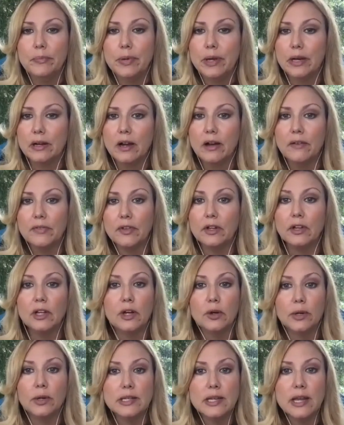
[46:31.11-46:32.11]
pick off the
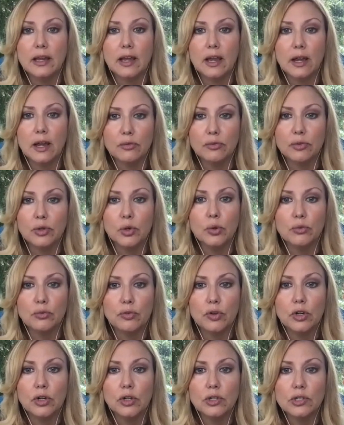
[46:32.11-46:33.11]
lowest hanging fruit
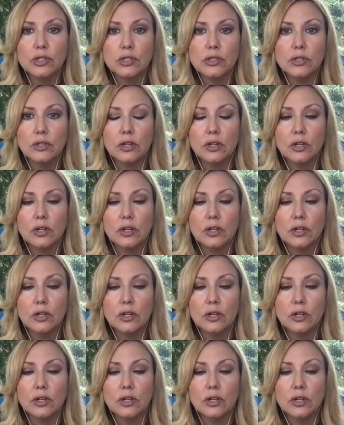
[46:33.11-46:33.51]
first,